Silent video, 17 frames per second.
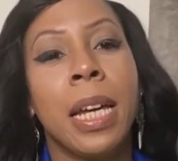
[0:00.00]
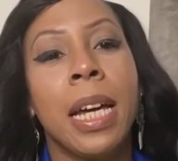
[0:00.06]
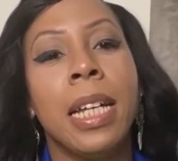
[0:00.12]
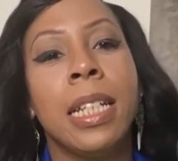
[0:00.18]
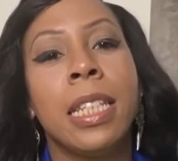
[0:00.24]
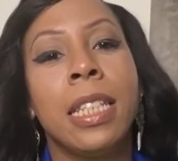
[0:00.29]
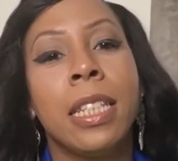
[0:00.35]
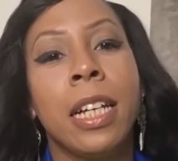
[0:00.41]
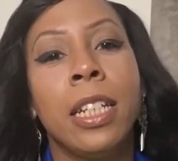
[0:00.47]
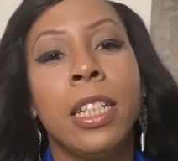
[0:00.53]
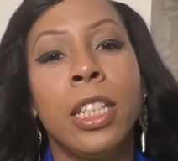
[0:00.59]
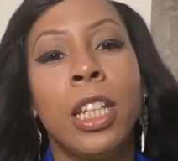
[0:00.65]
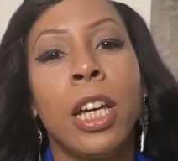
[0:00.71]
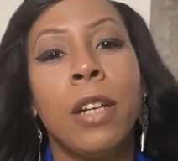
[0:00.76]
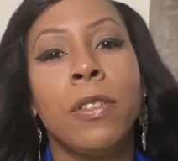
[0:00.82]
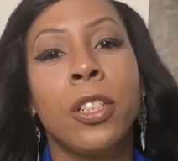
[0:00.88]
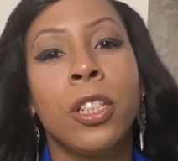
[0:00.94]
And
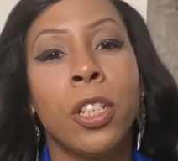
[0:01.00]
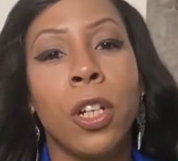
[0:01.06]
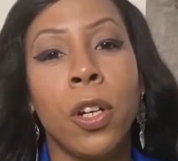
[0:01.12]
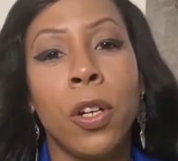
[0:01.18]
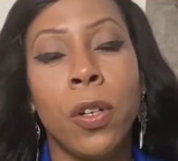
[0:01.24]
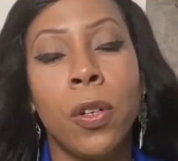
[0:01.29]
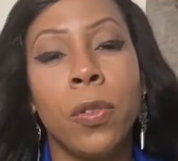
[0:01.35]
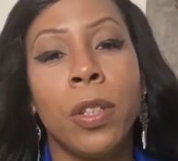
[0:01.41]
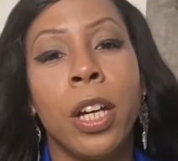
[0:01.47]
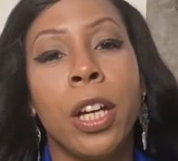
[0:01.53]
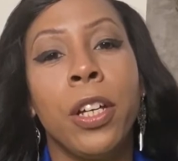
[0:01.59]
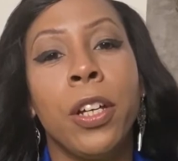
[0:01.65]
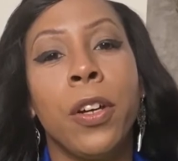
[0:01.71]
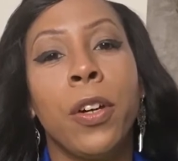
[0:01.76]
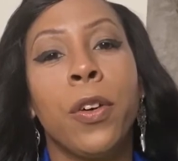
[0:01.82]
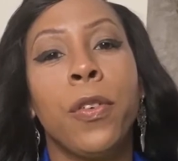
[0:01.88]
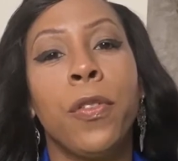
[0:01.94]
studies have shown
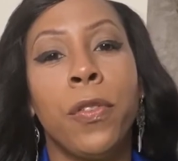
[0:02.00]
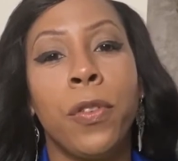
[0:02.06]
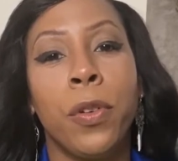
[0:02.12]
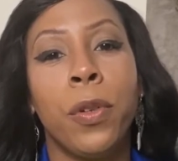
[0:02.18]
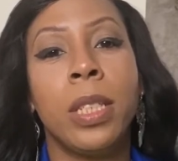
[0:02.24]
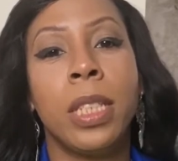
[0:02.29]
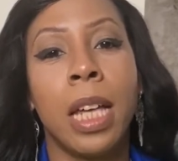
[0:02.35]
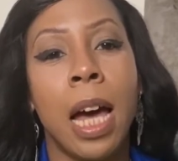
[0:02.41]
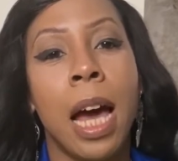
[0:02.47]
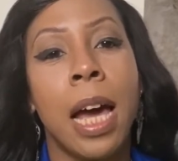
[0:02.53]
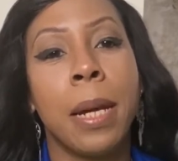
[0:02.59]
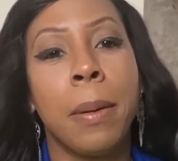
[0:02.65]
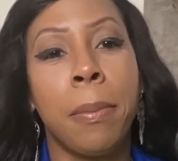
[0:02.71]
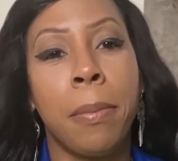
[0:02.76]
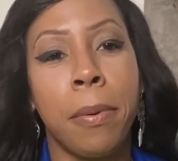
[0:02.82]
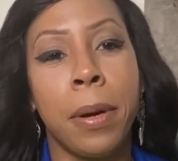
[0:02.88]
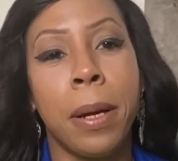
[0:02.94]
that your foods high
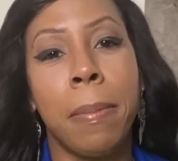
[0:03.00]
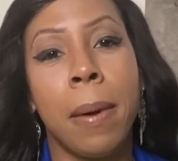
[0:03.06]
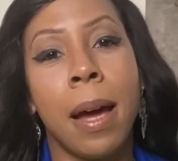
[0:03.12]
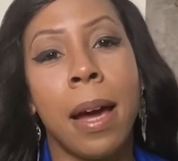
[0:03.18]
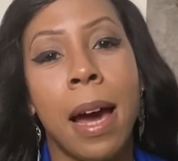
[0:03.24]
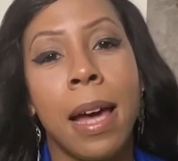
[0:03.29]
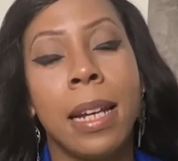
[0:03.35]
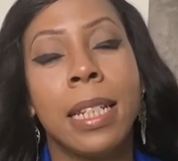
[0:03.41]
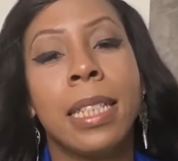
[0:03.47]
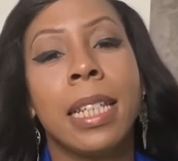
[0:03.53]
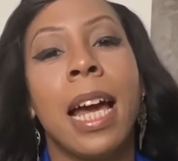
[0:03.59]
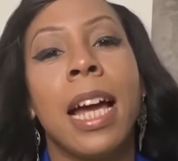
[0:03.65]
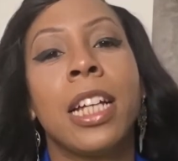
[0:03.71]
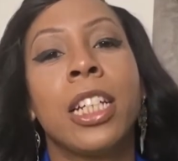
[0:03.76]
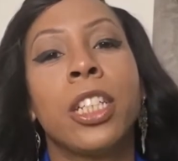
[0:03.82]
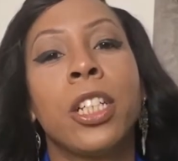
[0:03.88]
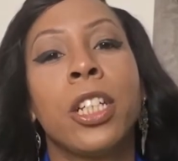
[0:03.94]
in prebiotics
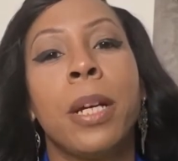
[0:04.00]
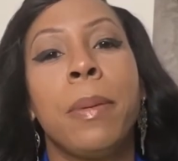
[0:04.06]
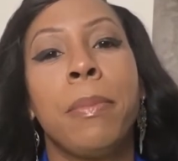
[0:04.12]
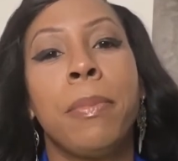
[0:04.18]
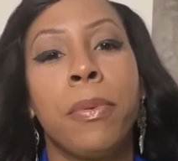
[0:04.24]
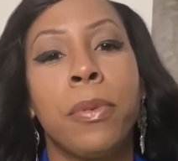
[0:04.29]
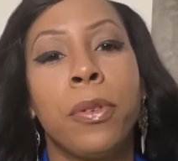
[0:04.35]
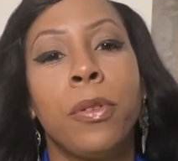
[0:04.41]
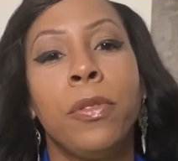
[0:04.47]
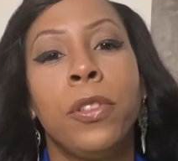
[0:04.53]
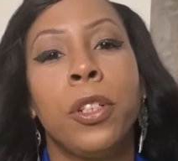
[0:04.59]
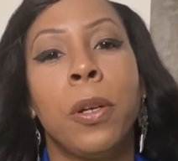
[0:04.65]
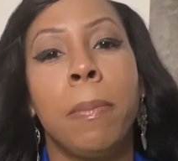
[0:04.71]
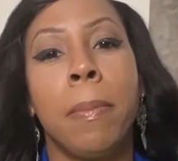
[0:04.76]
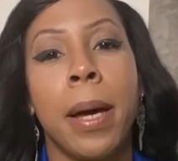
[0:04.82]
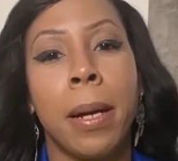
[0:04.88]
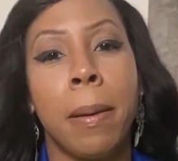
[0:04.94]
actually improves
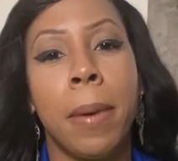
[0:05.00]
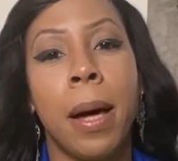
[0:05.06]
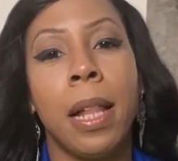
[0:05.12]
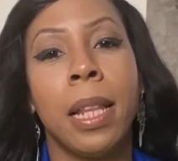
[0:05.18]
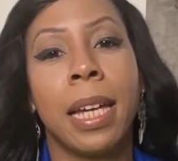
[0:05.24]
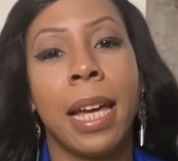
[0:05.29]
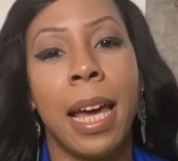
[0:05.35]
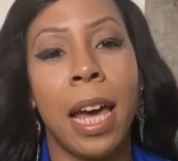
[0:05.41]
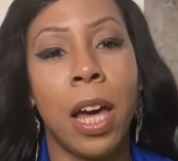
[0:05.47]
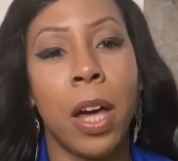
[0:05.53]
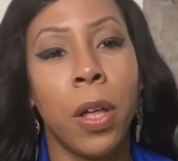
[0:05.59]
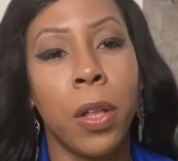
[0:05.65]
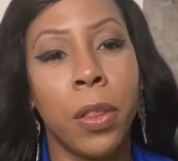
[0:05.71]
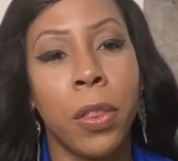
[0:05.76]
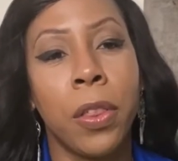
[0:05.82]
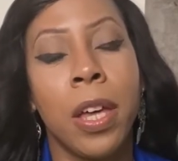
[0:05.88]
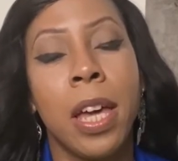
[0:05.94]
your metabolic
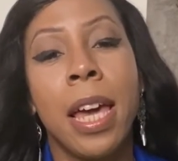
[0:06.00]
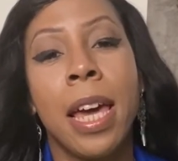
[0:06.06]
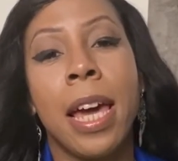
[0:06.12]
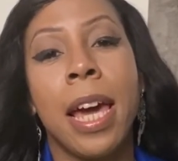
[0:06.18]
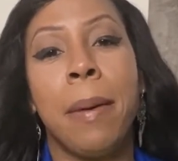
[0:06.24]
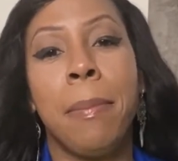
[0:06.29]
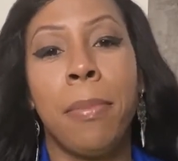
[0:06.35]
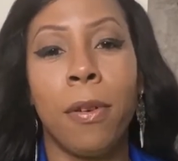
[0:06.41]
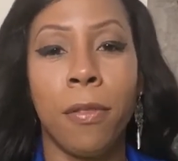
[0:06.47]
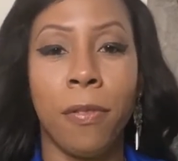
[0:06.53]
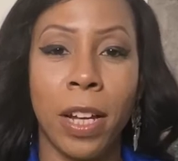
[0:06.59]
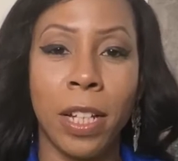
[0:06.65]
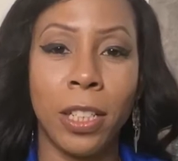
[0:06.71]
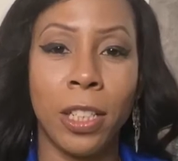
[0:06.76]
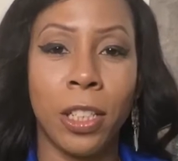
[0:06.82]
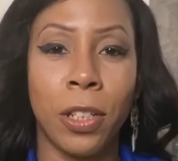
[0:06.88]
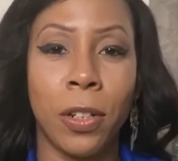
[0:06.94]
health and
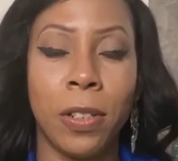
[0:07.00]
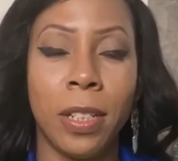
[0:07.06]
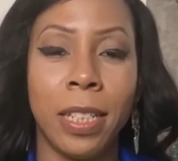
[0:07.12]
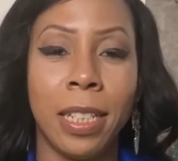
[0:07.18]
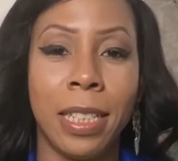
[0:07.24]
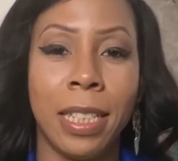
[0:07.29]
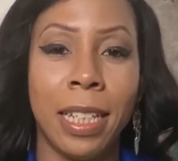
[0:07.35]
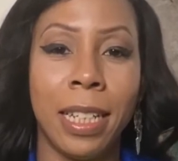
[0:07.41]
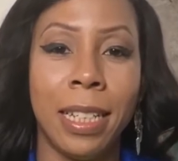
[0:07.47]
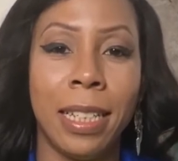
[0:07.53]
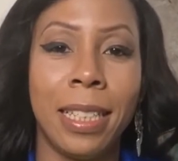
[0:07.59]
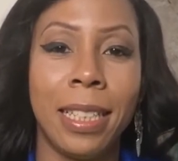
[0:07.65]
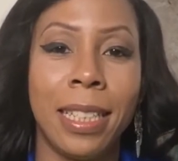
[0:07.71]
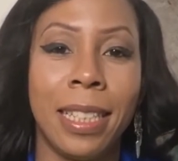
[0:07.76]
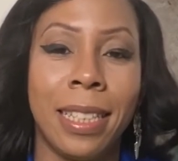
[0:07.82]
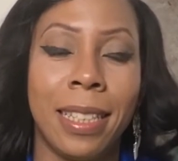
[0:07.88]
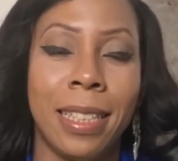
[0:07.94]
prevents certain
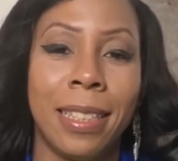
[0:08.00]
disease.